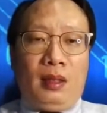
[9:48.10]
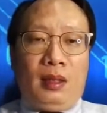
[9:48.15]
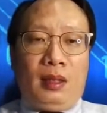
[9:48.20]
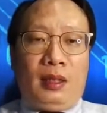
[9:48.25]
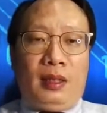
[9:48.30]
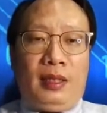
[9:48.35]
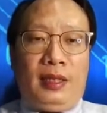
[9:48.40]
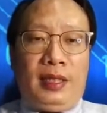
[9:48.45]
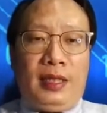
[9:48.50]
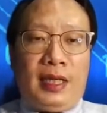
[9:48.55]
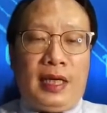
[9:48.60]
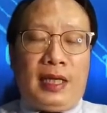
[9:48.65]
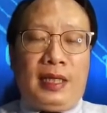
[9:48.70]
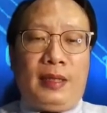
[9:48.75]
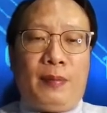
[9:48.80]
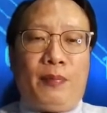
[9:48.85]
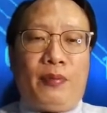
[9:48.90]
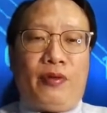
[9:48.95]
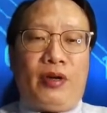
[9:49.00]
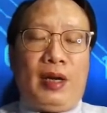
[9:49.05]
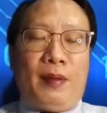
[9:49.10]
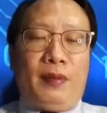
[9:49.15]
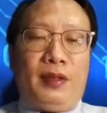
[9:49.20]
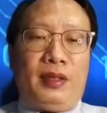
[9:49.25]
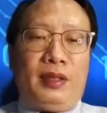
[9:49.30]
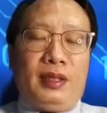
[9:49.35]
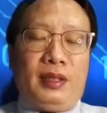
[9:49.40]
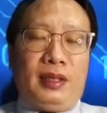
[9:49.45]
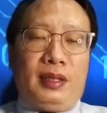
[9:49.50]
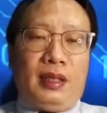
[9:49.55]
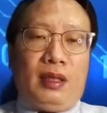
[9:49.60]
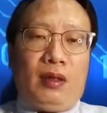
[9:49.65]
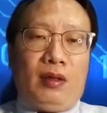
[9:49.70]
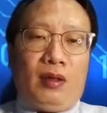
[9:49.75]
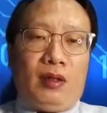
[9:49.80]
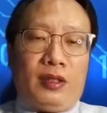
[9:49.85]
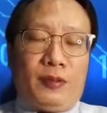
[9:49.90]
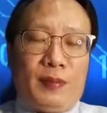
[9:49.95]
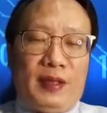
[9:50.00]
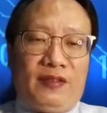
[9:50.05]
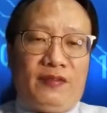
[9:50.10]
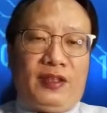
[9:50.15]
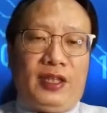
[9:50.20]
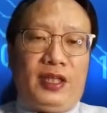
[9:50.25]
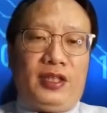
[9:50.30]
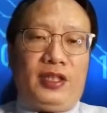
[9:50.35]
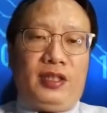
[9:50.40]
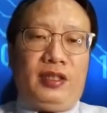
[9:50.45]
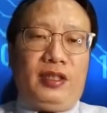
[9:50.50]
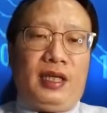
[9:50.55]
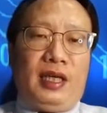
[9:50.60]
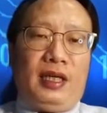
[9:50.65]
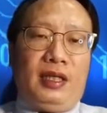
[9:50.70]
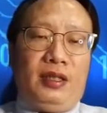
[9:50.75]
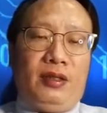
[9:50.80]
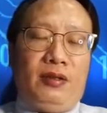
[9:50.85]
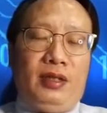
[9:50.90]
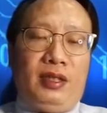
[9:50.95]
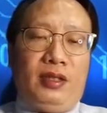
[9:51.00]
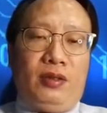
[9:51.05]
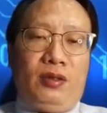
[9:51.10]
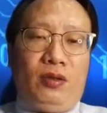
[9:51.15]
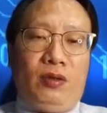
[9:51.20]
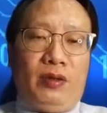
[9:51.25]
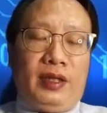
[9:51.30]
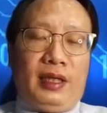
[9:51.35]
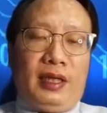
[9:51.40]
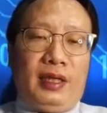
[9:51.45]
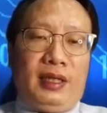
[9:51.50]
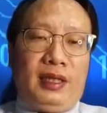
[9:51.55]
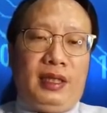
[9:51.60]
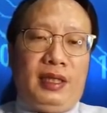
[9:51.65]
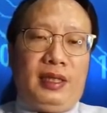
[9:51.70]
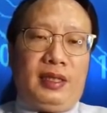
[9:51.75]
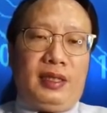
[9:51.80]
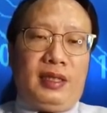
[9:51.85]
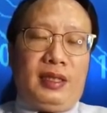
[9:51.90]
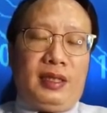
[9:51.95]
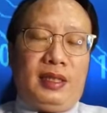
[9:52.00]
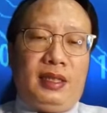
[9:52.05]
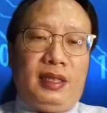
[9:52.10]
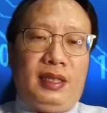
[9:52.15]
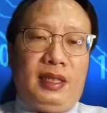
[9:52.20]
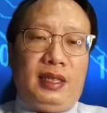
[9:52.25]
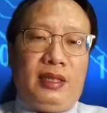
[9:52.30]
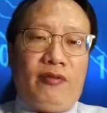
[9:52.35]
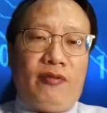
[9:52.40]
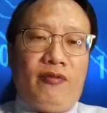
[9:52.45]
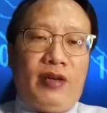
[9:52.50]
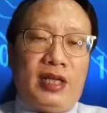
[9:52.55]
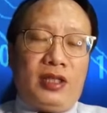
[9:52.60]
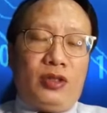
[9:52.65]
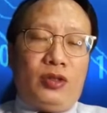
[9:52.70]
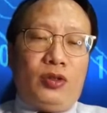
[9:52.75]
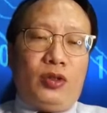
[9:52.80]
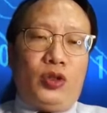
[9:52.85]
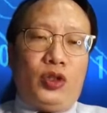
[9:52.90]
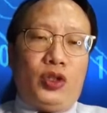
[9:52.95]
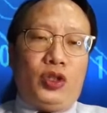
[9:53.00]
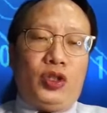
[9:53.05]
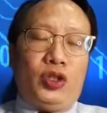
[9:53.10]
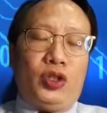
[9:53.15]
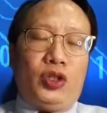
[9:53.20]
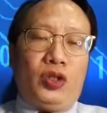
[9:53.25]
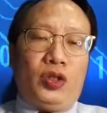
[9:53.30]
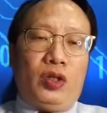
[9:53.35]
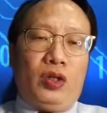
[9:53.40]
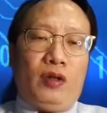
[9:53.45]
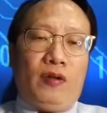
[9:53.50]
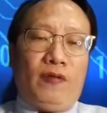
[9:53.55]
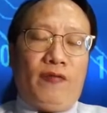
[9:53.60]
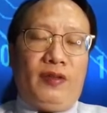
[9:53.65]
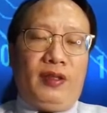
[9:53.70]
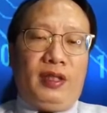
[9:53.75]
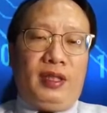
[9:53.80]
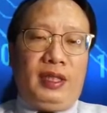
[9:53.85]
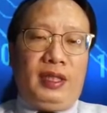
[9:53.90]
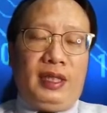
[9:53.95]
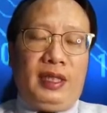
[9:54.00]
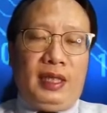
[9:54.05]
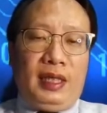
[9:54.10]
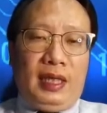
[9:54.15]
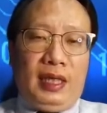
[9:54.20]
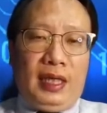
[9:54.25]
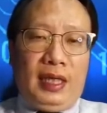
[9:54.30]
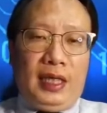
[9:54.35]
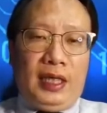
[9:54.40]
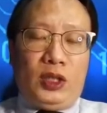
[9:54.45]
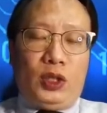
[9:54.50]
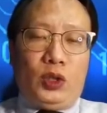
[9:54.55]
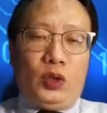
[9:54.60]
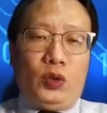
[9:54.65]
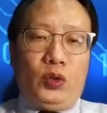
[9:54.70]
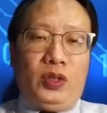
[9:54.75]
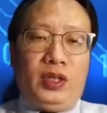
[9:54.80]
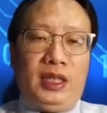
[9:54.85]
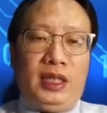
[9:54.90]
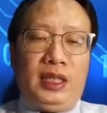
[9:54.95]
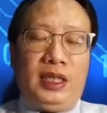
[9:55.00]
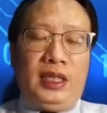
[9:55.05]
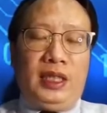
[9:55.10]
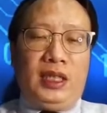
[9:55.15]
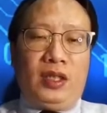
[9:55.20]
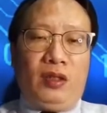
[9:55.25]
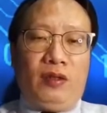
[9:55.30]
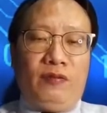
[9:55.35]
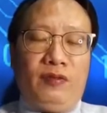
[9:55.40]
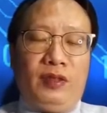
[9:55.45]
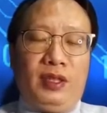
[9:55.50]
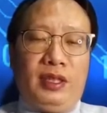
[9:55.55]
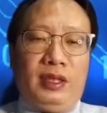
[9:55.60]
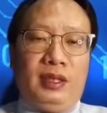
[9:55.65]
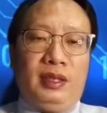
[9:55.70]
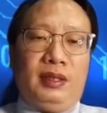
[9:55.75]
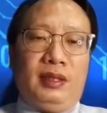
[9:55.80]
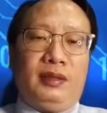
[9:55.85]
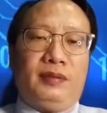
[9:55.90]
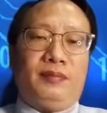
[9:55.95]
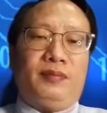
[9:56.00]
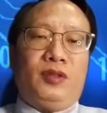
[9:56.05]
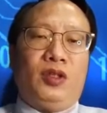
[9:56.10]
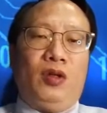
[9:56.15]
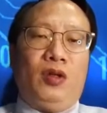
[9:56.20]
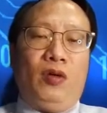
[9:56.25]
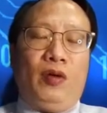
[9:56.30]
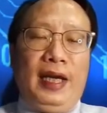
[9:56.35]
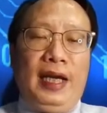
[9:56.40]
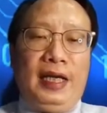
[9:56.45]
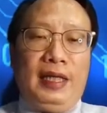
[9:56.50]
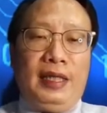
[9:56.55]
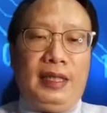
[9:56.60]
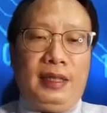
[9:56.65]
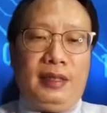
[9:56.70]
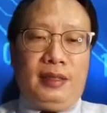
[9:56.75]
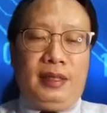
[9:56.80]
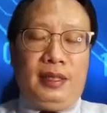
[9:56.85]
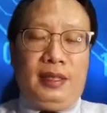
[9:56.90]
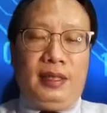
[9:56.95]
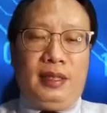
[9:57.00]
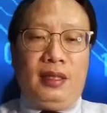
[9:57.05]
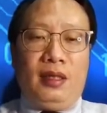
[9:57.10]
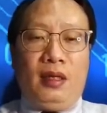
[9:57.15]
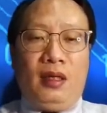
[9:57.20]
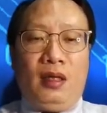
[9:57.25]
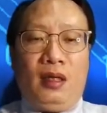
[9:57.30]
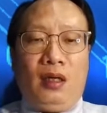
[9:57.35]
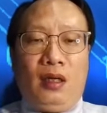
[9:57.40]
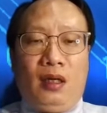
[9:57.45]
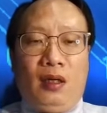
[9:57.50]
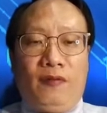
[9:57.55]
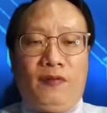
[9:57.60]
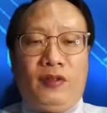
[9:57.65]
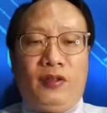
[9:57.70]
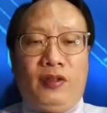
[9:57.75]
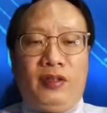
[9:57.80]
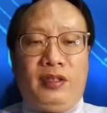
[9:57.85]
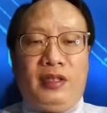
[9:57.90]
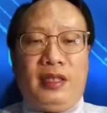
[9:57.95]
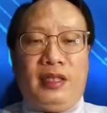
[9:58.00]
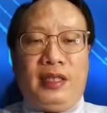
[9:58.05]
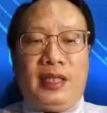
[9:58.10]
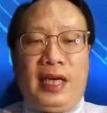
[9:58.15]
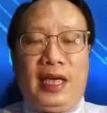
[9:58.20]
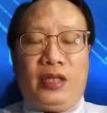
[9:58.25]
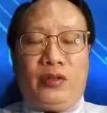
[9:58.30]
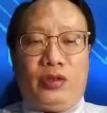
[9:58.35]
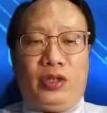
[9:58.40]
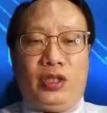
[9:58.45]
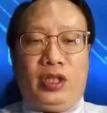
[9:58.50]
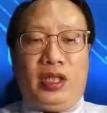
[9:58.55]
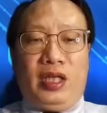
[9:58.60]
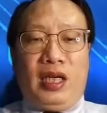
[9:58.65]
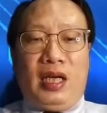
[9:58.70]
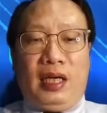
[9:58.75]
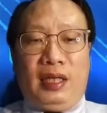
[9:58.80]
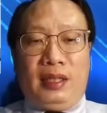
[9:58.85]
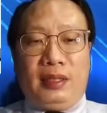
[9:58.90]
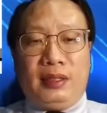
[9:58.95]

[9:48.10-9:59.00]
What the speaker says: The other parameter or specification that you need to look at is the resolution of the A to D converter or ADC of your data acquisition card.